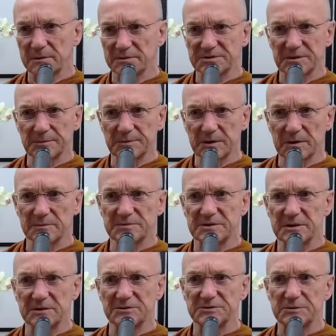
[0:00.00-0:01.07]
sometimes
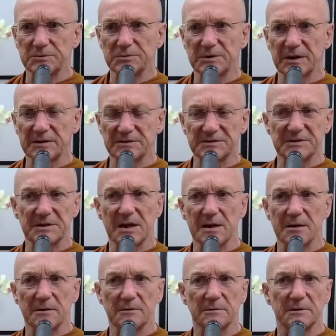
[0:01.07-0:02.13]
things do get
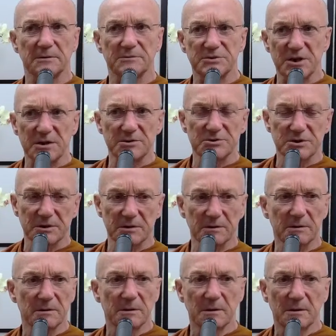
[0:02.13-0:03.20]
stale, like changing
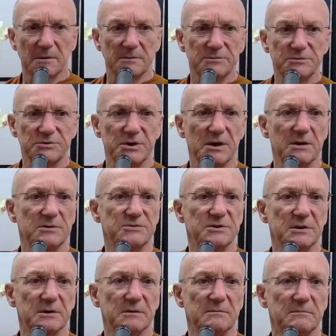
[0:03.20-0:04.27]

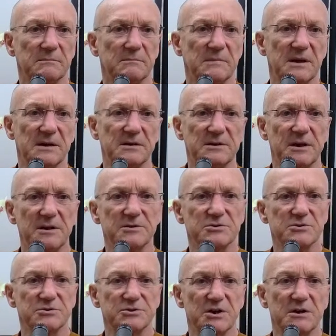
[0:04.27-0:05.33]
a
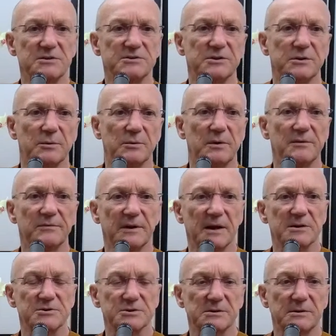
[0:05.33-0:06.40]
meditation, changing a
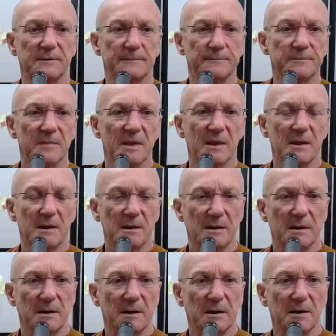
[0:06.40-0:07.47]
reflection,
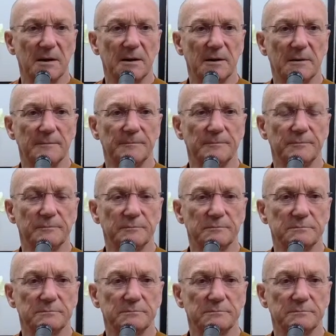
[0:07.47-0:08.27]
um,